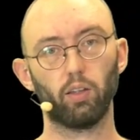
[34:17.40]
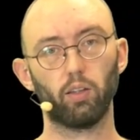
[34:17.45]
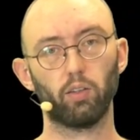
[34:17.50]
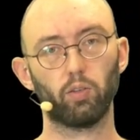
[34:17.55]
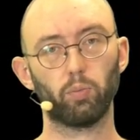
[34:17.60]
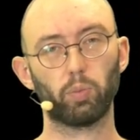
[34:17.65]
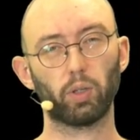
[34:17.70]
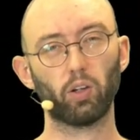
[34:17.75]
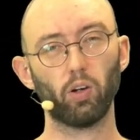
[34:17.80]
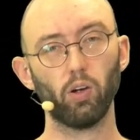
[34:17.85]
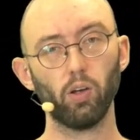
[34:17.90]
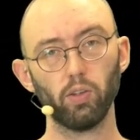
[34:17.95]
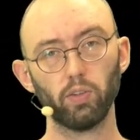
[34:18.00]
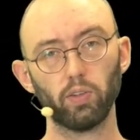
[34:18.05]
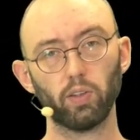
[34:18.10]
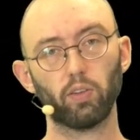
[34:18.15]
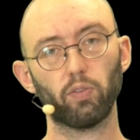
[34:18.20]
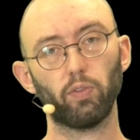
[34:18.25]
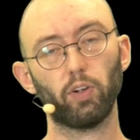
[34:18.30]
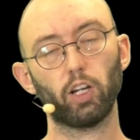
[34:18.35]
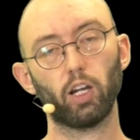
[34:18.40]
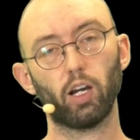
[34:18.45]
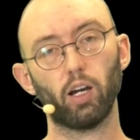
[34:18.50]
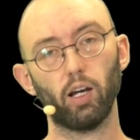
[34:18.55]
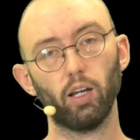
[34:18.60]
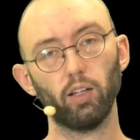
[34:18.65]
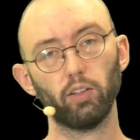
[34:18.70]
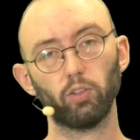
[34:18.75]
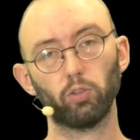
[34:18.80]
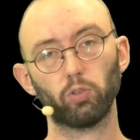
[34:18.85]
So because it's very
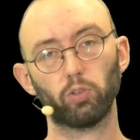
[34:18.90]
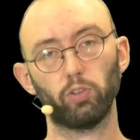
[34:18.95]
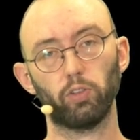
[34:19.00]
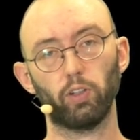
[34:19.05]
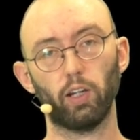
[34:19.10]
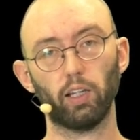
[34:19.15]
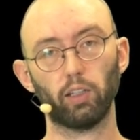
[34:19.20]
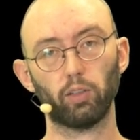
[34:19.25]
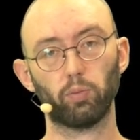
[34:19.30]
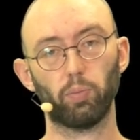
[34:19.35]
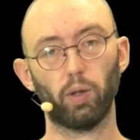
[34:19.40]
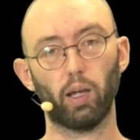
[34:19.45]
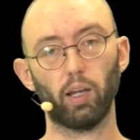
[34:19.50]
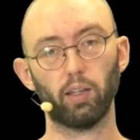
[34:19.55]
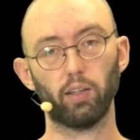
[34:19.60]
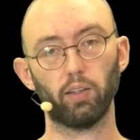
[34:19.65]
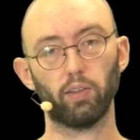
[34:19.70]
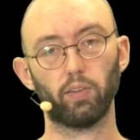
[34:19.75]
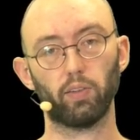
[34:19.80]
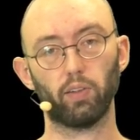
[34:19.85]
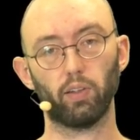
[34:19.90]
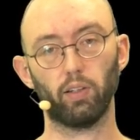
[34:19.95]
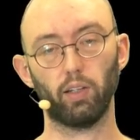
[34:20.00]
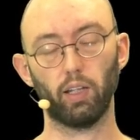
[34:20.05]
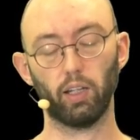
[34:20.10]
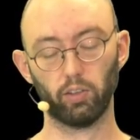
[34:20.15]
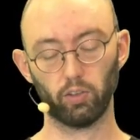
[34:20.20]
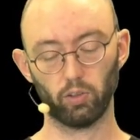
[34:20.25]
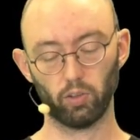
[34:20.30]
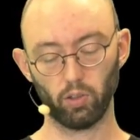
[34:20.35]
hard to correct bias
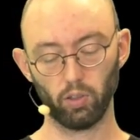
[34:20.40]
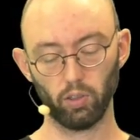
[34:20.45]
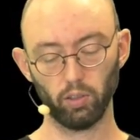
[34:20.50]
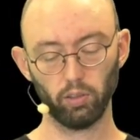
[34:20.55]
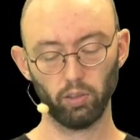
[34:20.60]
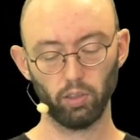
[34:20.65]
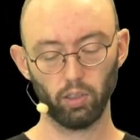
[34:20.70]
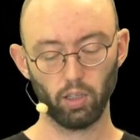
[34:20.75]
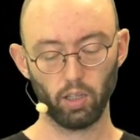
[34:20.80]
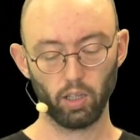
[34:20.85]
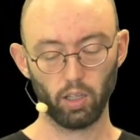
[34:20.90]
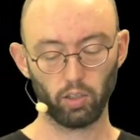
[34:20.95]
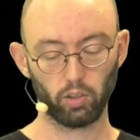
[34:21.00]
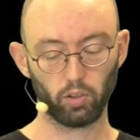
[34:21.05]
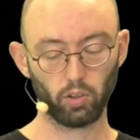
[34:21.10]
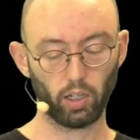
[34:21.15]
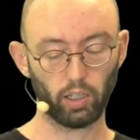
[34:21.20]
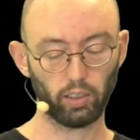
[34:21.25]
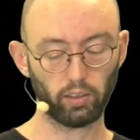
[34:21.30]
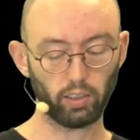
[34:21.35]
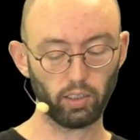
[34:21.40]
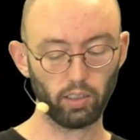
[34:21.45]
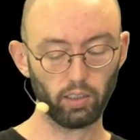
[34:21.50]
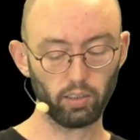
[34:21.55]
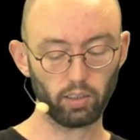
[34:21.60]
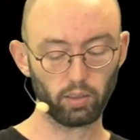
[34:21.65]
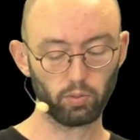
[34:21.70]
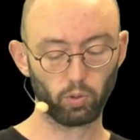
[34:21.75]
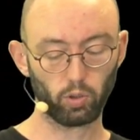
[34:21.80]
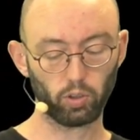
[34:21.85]
later on, you
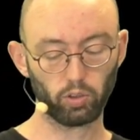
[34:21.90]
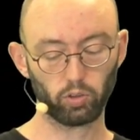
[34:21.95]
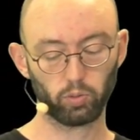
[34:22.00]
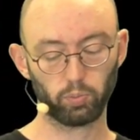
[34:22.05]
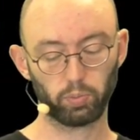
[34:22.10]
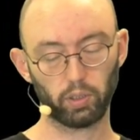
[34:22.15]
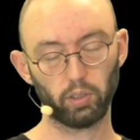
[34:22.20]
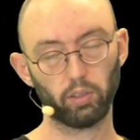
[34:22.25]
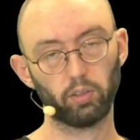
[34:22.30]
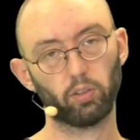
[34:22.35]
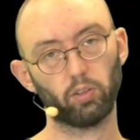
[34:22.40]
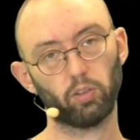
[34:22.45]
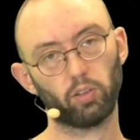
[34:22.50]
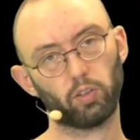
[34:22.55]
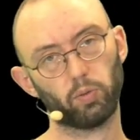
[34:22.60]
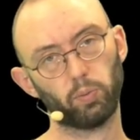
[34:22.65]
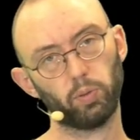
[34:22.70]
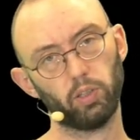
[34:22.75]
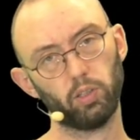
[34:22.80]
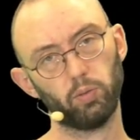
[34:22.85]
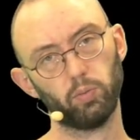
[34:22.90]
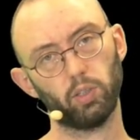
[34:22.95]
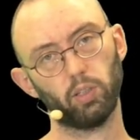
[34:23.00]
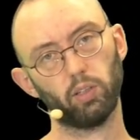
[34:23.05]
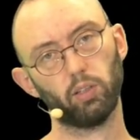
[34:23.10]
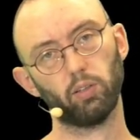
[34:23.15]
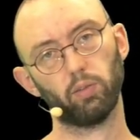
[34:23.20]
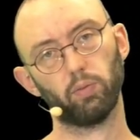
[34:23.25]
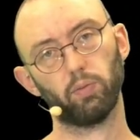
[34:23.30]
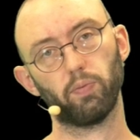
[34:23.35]
ideally want to build your
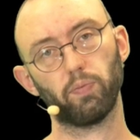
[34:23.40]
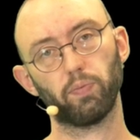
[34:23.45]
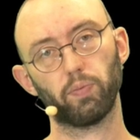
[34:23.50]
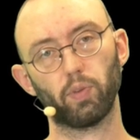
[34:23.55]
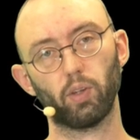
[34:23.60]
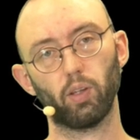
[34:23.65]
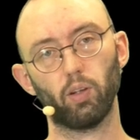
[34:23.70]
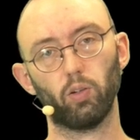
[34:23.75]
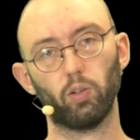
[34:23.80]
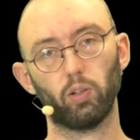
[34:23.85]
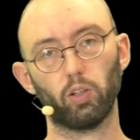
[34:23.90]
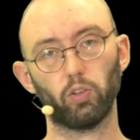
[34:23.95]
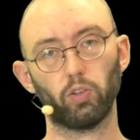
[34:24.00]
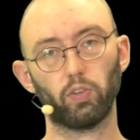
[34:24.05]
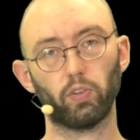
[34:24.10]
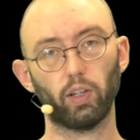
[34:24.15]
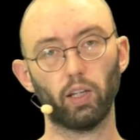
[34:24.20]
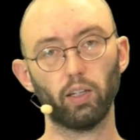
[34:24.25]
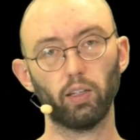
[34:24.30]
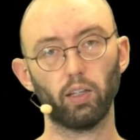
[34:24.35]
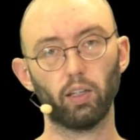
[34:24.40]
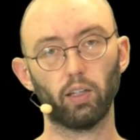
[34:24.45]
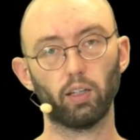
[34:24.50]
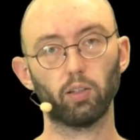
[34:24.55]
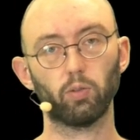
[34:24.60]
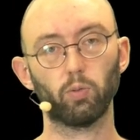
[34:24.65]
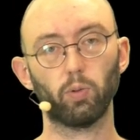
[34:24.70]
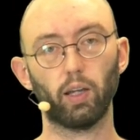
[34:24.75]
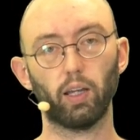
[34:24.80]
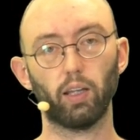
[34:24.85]
experiment or your study in
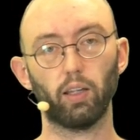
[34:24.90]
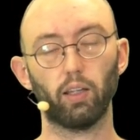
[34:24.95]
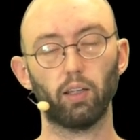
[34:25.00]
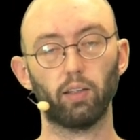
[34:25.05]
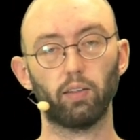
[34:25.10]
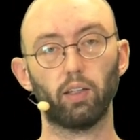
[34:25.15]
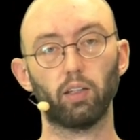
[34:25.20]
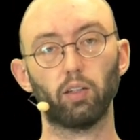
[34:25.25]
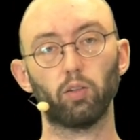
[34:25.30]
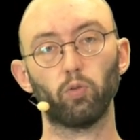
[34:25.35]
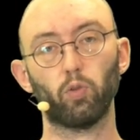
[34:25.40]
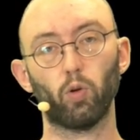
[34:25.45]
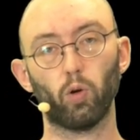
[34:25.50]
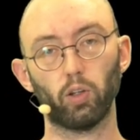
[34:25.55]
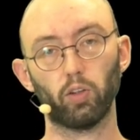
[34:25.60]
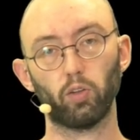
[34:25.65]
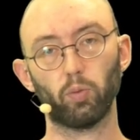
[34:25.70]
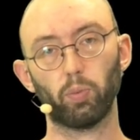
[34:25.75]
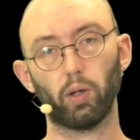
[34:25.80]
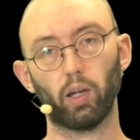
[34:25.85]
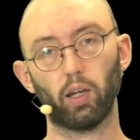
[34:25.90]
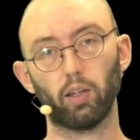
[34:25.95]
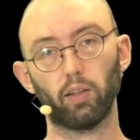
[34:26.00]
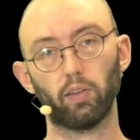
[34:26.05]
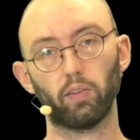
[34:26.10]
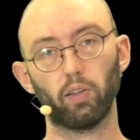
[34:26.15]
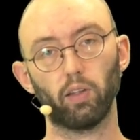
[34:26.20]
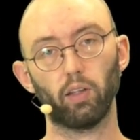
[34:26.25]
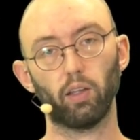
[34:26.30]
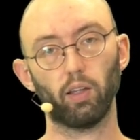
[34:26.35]
a way that avoids
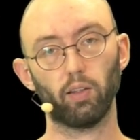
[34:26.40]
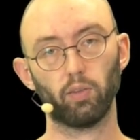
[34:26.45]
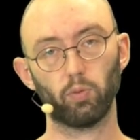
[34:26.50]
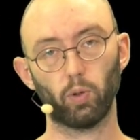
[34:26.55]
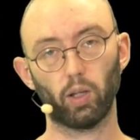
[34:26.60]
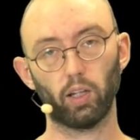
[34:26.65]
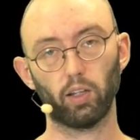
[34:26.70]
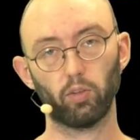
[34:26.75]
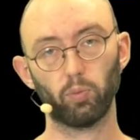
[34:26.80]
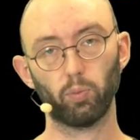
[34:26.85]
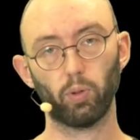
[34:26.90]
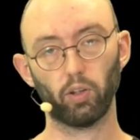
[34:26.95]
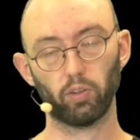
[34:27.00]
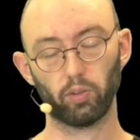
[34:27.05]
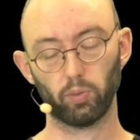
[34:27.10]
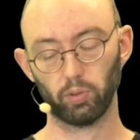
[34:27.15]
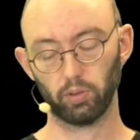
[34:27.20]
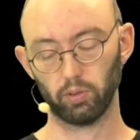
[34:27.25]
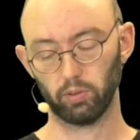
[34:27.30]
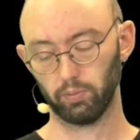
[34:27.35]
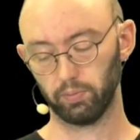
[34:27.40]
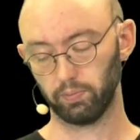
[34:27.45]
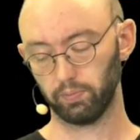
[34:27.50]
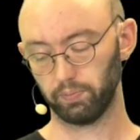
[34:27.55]
bias as well as possible.